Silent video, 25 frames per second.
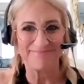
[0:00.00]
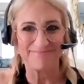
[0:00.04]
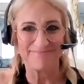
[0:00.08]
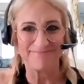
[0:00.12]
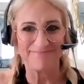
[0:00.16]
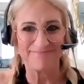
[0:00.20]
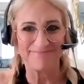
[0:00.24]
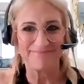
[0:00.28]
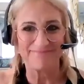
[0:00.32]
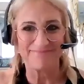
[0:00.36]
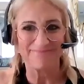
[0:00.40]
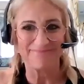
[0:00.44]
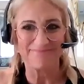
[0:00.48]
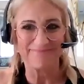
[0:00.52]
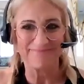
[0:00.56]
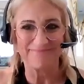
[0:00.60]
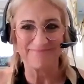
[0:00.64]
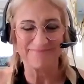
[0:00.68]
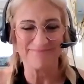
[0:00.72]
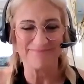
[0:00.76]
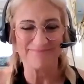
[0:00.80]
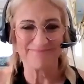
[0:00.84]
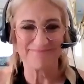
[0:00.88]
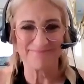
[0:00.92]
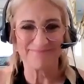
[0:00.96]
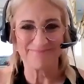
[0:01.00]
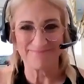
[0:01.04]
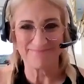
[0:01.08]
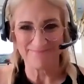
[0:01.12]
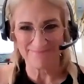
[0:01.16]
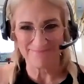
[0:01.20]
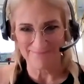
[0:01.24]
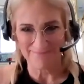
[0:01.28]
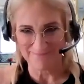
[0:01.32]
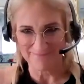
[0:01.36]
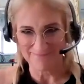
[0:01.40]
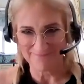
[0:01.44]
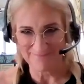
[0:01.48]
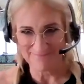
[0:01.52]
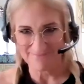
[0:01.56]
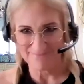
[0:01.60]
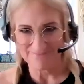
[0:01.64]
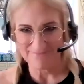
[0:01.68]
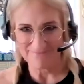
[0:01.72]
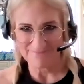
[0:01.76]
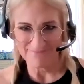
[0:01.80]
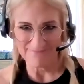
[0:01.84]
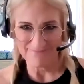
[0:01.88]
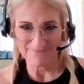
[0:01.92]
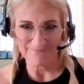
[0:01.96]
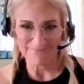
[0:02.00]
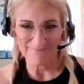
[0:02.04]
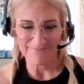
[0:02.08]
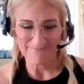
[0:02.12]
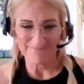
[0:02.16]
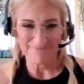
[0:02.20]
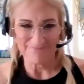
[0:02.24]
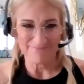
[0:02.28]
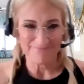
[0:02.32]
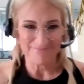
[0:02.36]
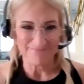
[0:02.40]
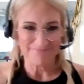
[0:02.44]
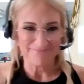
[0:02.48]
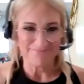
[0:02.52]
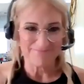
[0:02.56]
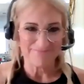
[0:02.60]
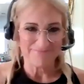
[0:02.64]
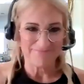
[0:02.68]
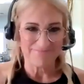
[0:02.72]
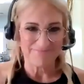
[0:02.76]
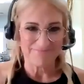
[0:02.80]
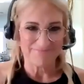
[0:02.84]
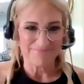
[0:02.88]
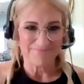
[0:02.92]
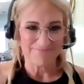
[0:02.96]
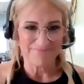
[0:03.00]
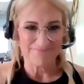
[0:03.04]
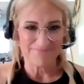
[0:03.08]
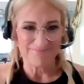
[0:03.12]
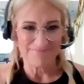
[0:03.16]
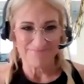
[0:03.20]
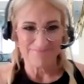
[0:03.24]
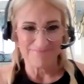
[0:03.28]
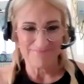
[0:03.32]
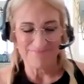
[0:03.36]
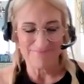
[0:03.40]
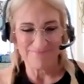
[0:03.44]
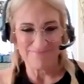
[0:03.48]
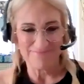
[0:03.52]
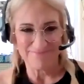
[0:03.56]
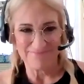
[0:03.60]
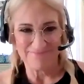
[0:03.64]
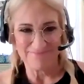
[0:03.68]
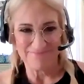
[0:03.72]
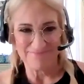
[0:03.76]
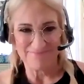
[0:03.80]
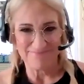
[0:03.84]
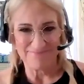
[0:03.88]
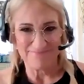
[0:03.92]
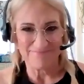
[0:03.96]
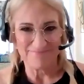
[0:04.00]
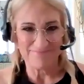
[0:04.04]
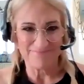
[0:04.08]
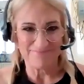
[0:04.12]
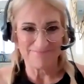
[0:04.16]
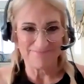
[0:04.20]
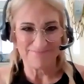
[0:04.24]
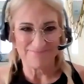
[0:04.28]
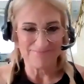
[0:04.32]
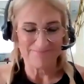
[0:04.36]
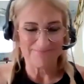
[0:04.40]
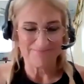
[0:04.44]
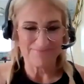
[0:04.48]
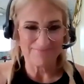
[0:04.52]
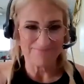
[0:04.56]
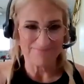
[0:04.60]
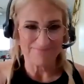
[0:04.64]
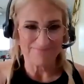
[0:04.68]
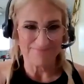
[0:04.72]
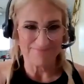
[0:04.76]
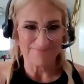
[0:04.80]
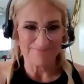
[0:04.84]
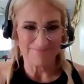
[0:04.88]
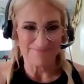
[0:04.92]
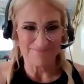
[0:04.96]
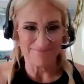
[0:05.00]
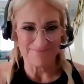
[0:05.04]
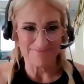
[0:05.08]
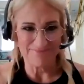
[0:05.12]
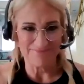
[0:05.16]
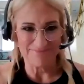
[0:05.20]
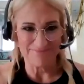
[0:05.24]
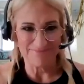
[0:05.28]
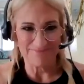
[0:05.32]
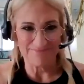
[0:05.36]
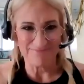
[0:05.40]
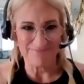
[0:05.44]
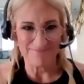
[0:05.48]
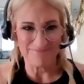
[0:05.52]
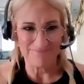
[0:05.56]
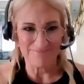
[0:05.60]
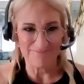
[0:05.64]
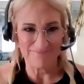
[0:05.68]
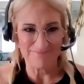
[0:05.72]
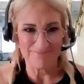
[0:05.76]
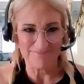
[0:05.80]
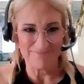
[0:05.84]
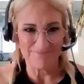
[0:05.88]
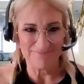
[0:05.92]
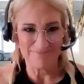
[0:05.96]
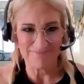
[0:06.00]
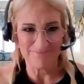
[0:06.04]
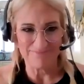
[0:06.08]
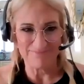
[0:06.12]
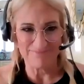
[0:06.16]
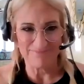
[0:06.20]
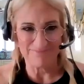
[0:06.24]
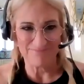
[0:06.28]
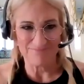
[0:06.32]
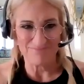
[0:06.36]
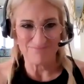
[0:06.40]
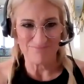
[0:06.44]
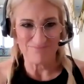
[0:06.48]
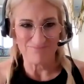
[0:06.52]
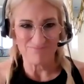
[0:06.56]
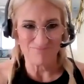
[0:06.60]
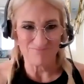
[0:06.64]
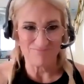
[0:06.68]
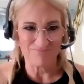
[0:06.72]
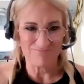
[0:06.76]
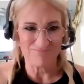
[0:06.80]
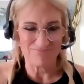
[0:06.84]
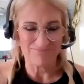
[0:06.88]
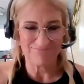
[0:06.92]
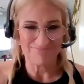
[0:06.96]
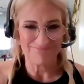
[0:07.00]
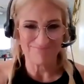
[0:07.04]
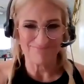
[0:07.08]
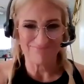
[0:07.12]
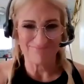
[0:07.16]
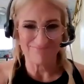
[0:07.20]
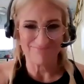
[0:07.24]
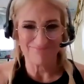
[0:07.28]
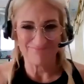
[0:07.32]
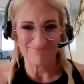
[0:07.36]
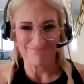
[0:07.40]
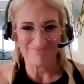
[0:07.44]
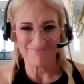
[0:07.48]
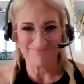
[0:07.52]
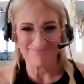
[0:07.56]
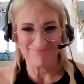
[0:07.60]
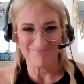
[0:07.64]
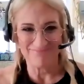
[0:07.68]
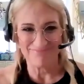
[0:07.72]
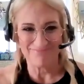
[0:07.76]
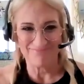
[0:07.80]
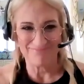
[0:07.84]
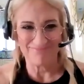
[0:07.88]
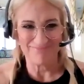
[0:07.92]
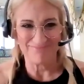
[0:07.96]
The person shown says nothing.